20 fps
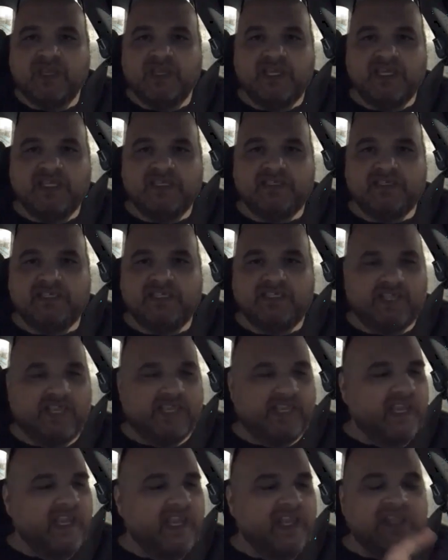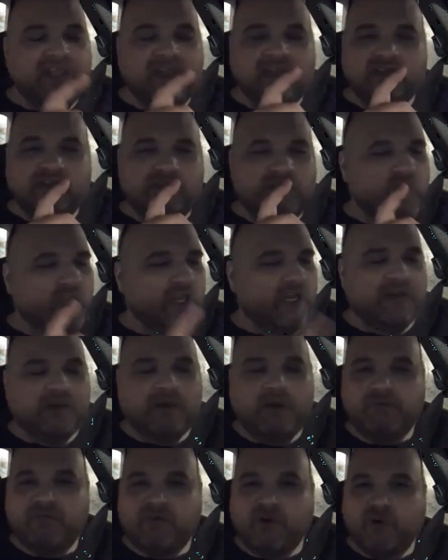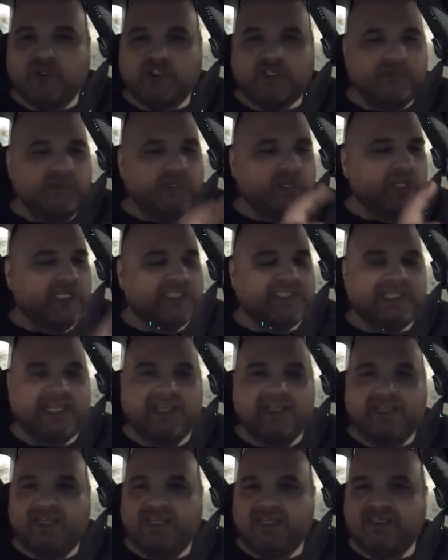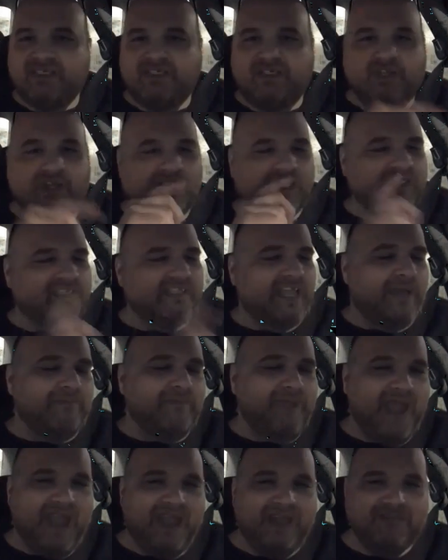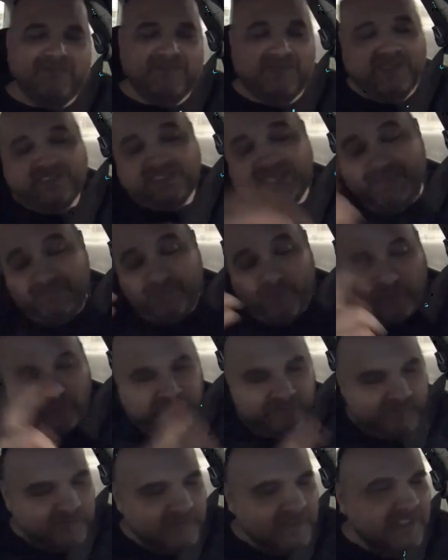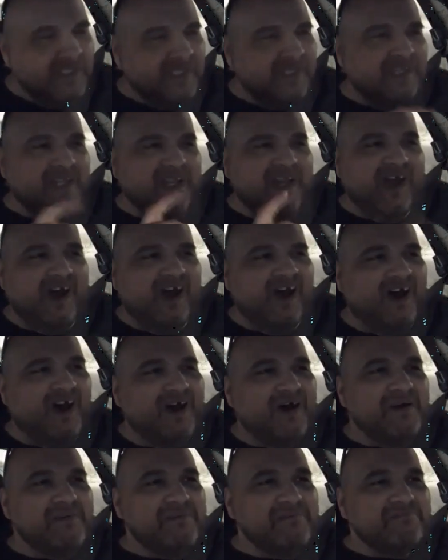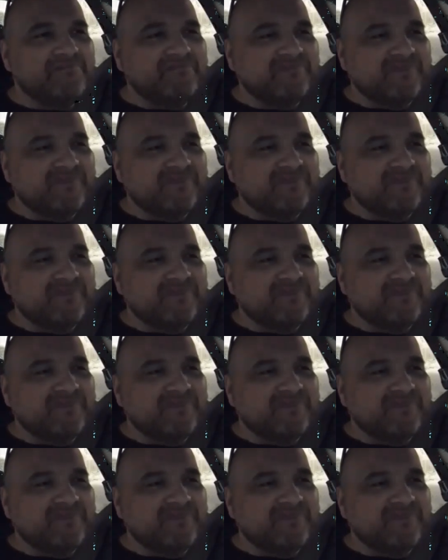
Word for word: He's he's like, you're gonna approach them. You're gonna say this. You're gonna slap Matt. I slapped both of them, um,